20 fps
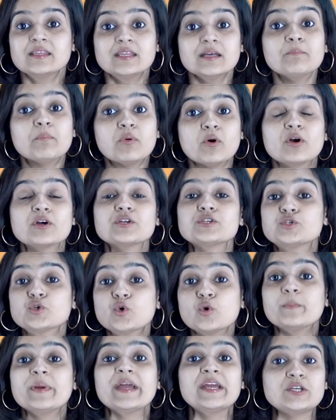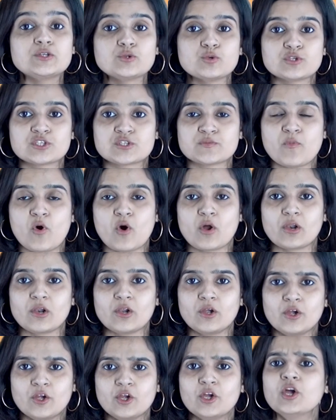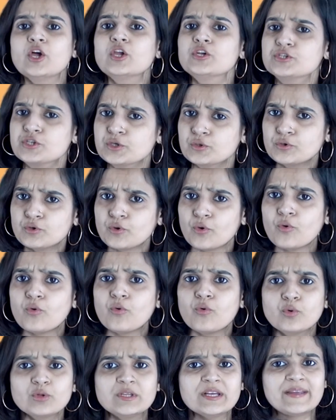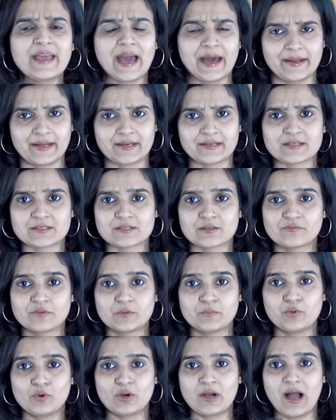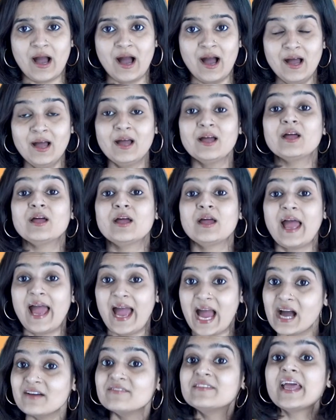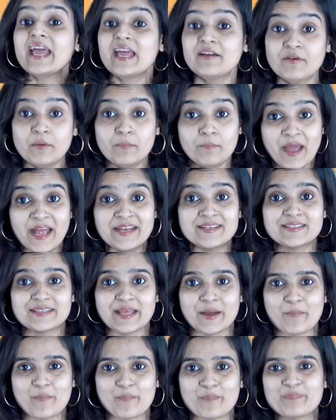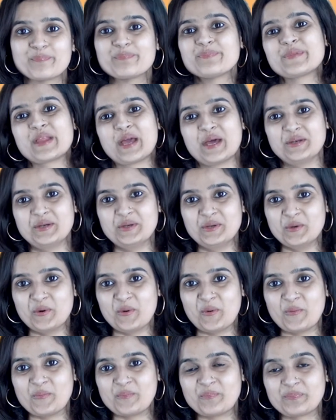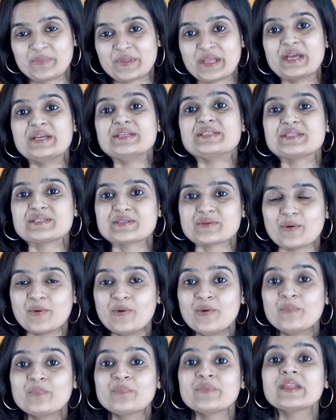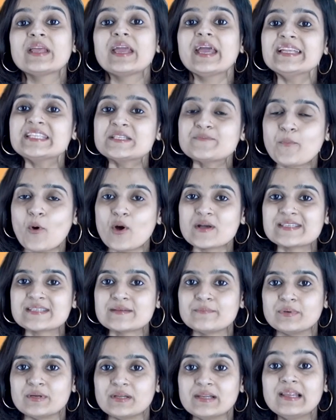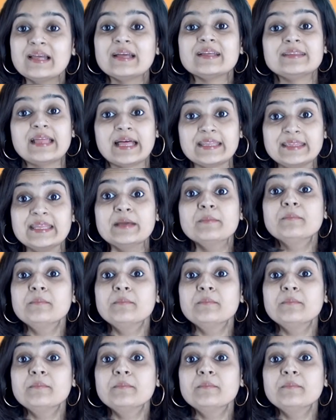the book Too Big, Too Small. Do you know who the characters of the book are? Have they ever met them? No. So, it's possible that they